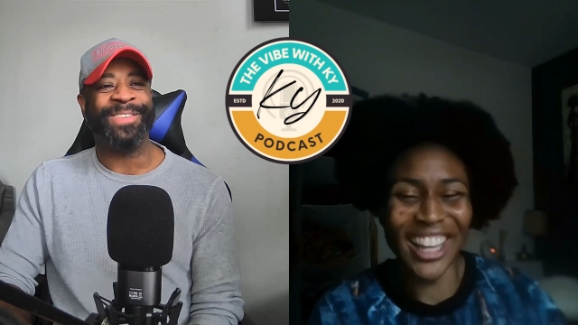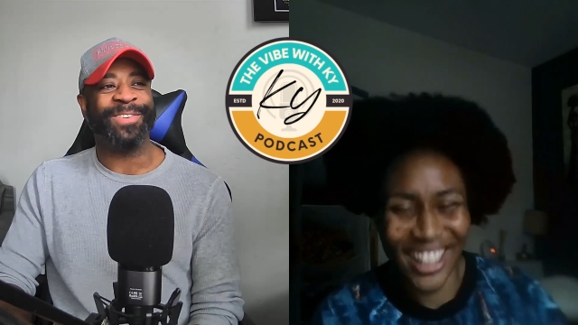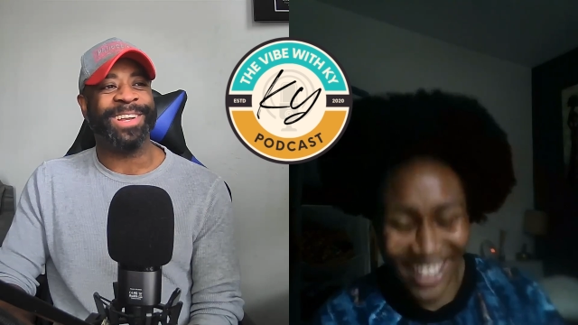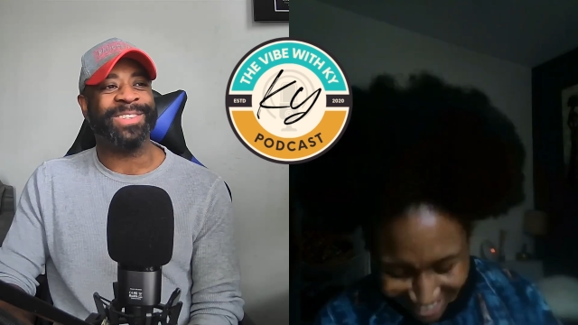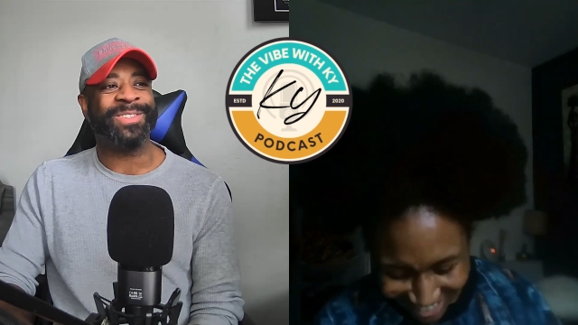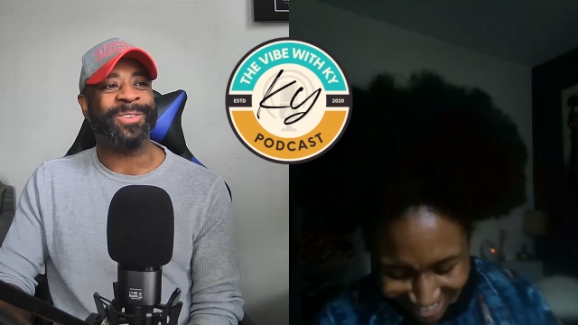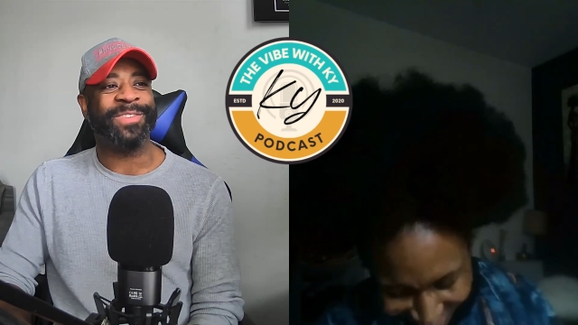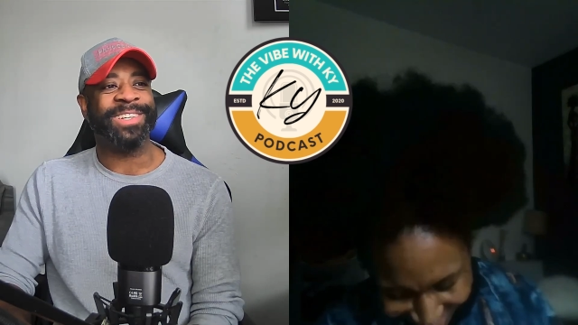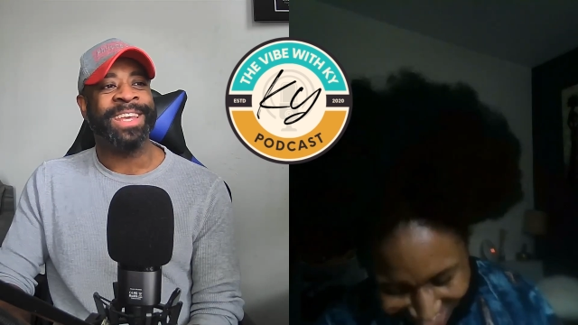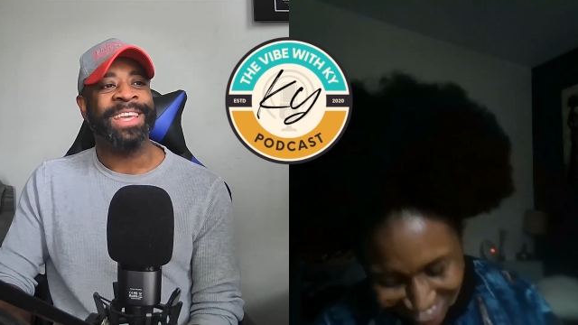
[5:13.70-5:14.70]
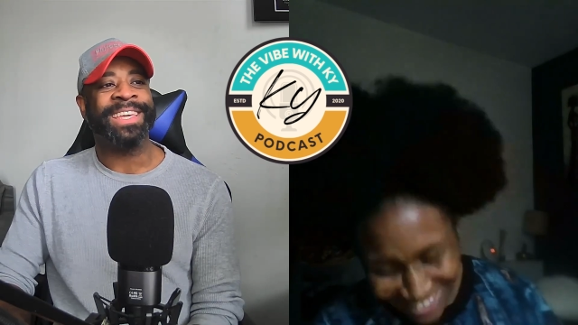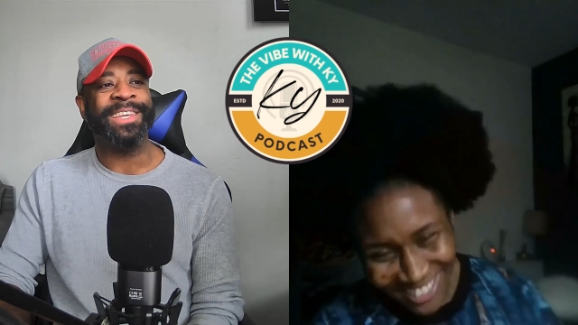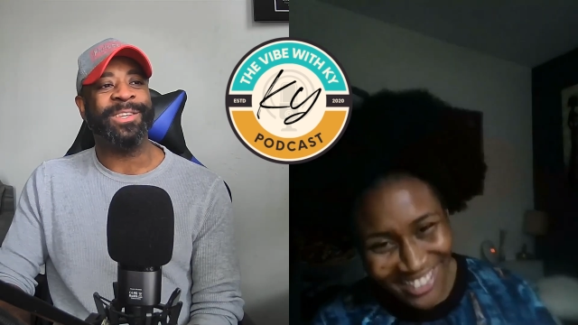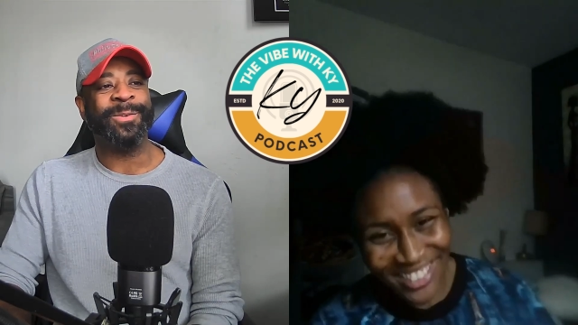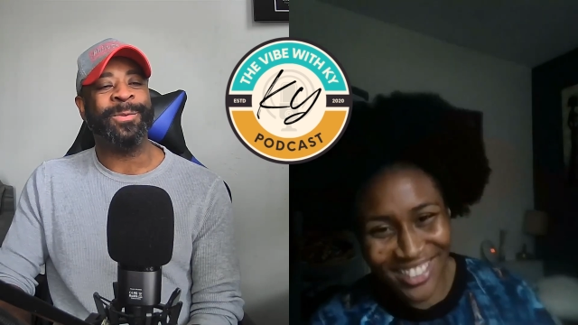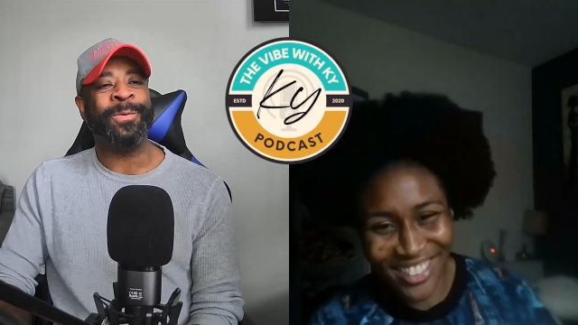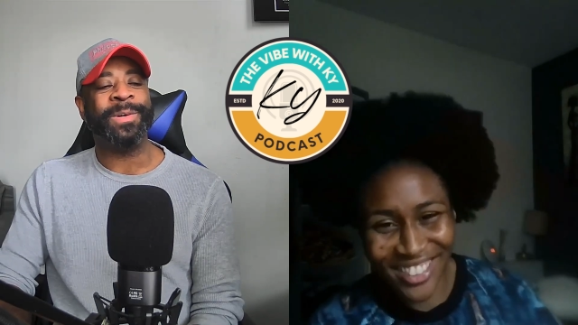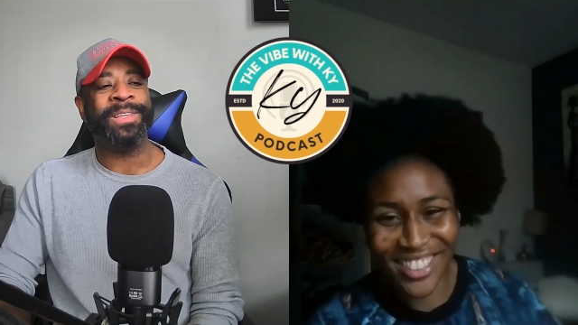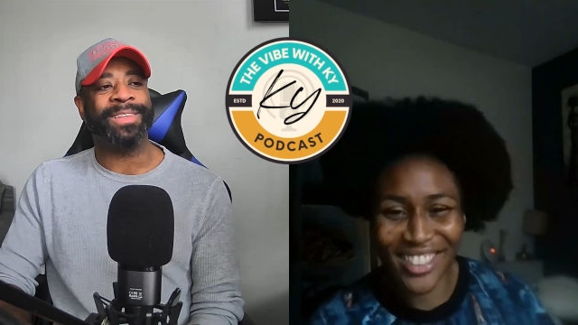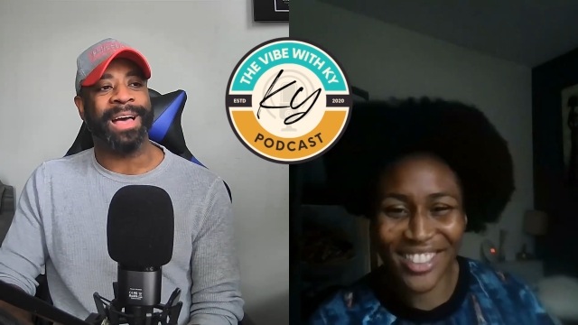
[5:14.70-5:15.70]
Speaker 1: phrase so much. Can you
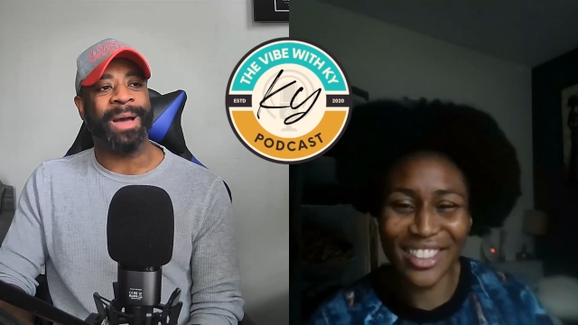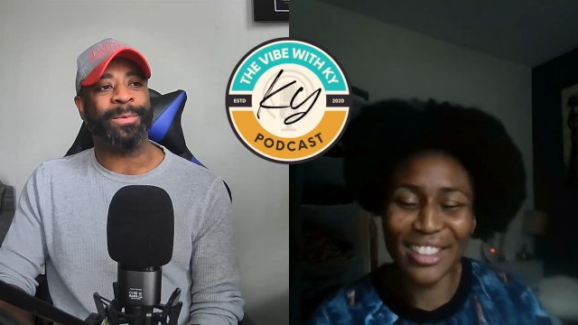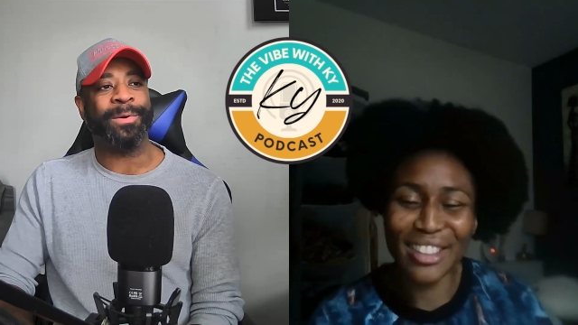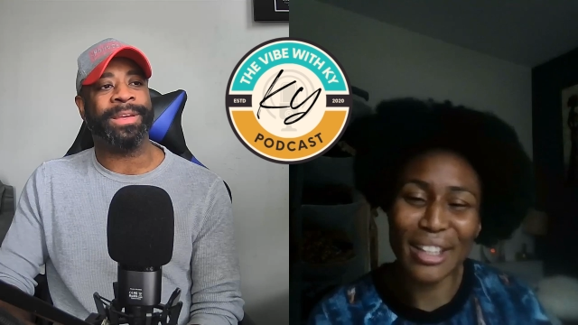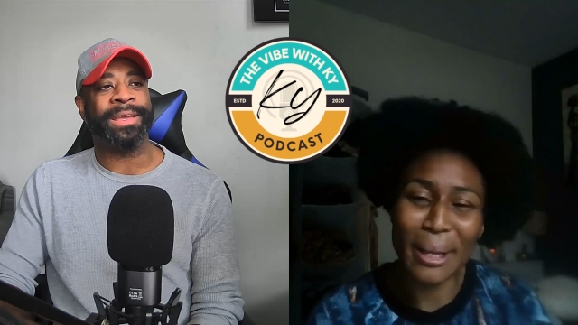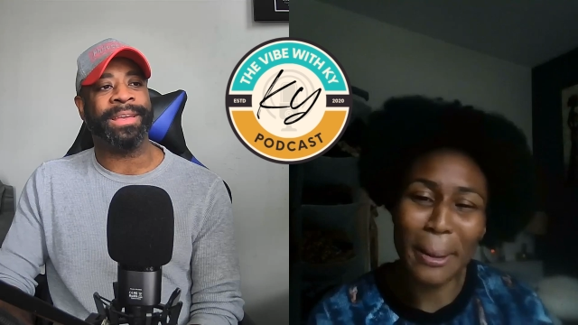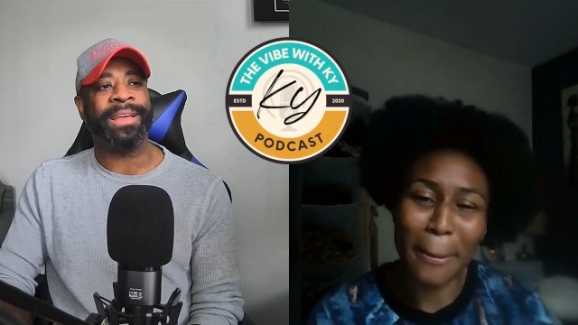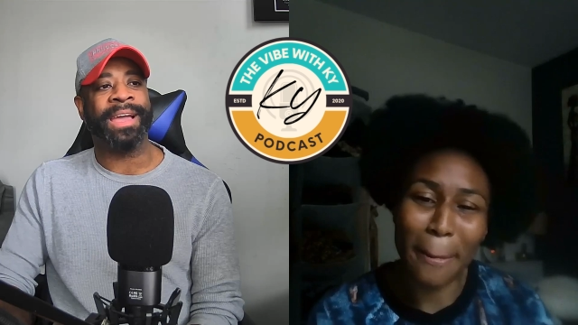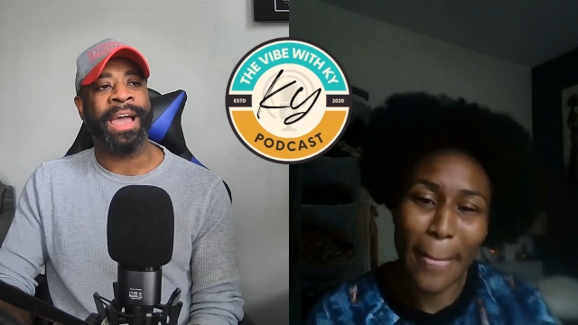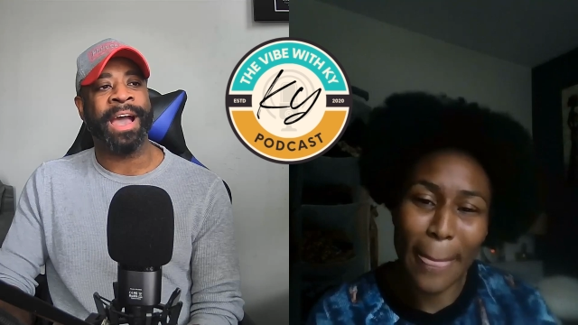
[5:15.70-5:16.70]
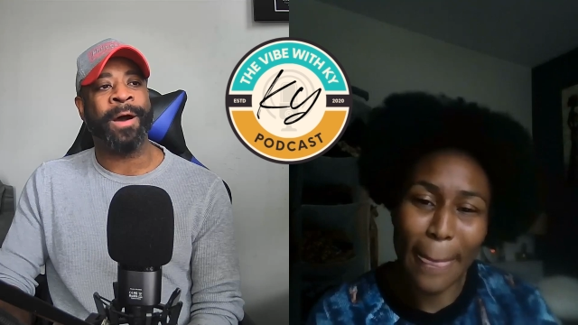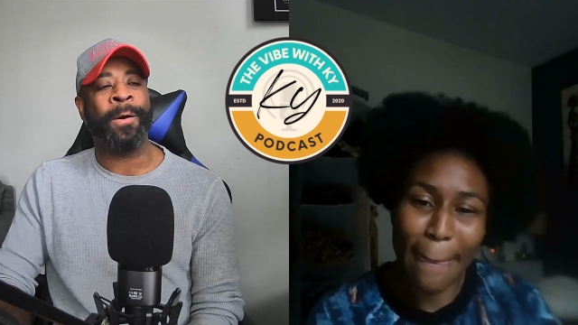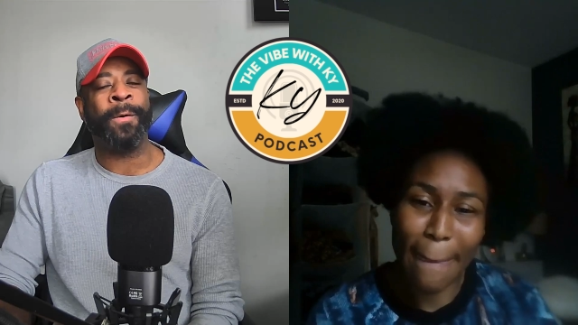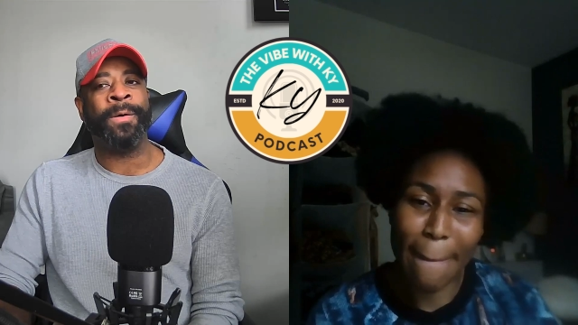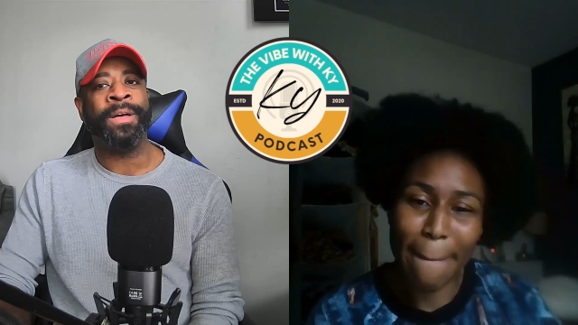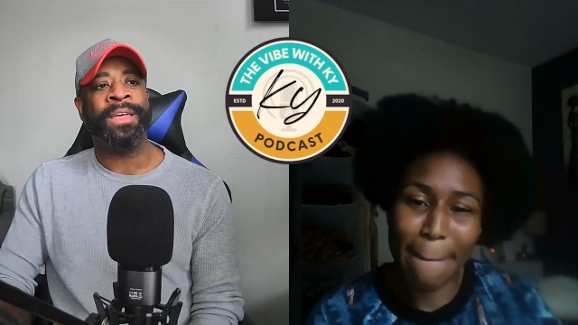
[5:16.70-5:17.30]
elaborate how